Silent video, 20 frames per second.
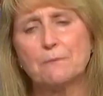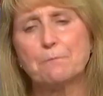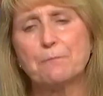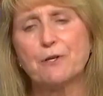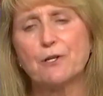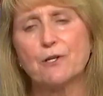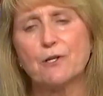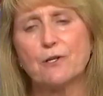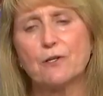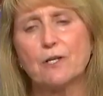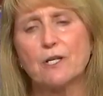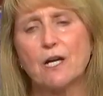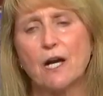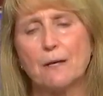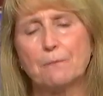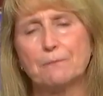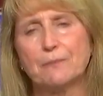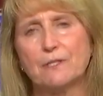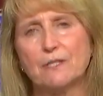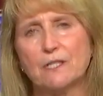per
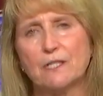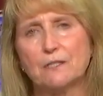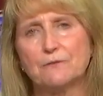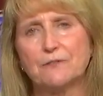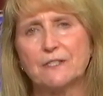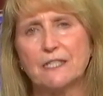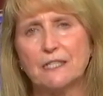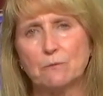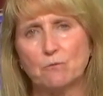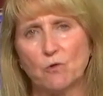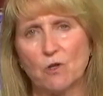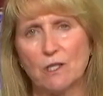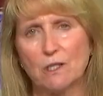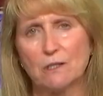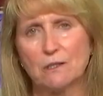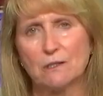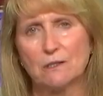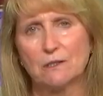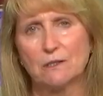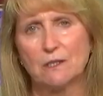cup of quinoa.
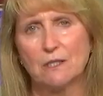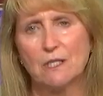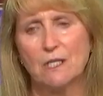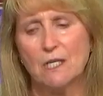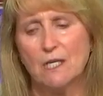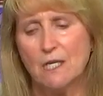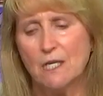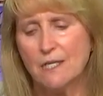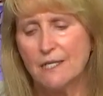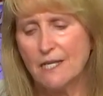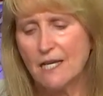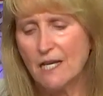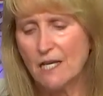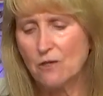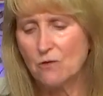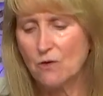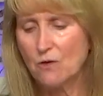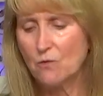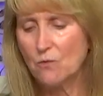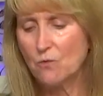
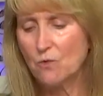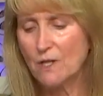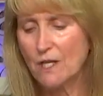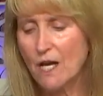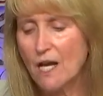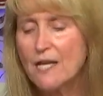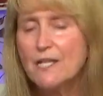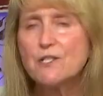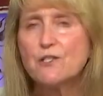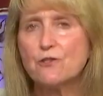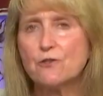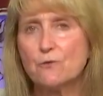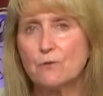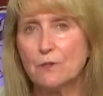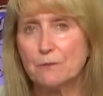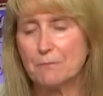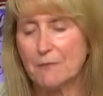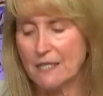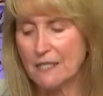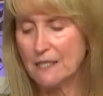Now, what I do
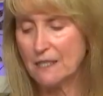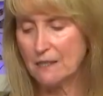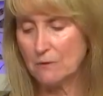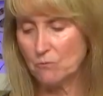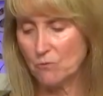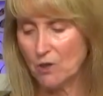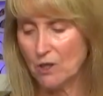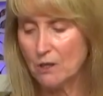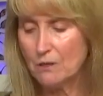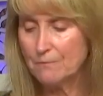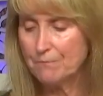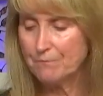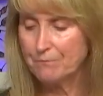with my quinoa